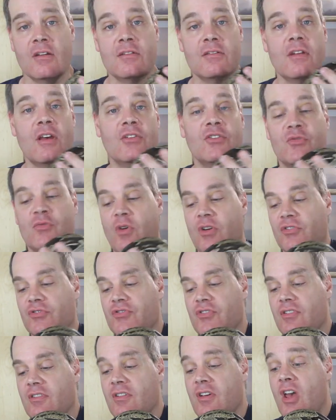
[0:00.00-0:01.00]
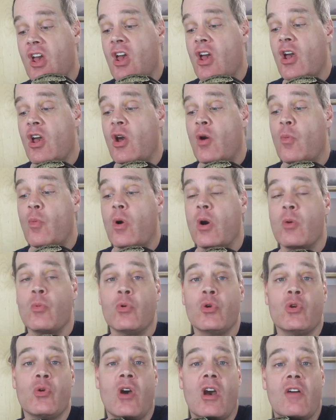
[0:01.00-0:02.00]
Next question. When
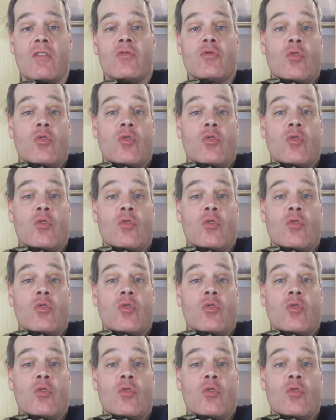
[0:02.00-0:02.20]
will you have